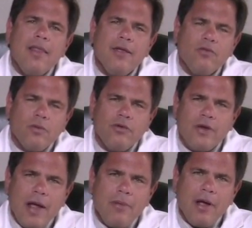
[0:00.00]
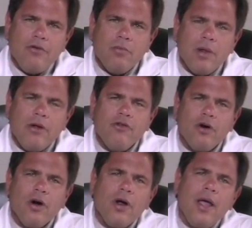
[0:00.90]
This will stabilize your blood
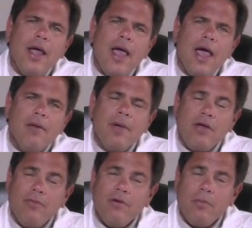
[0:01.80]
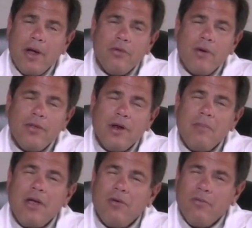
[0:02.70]
sugar and make you feel better throughout the day,
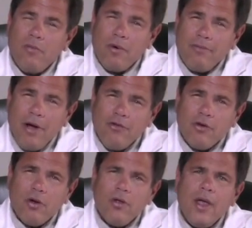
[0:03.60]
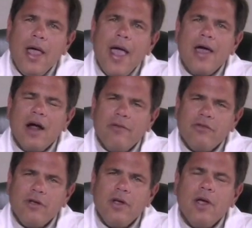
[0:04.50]
make you more functional, and
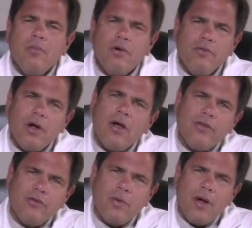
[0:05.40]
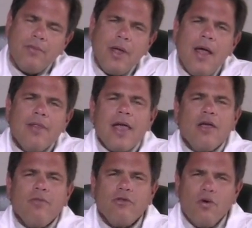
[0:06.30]
obviously improve your health as well.
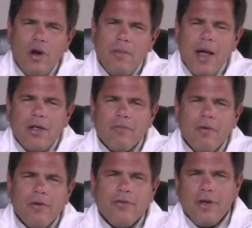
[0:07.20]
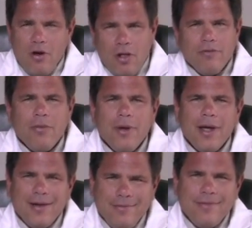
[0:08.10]
Thank you for joining me. I look forward to seeing all of you
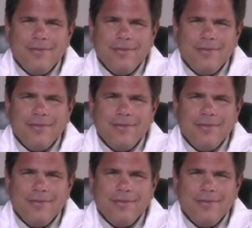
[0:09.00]
again.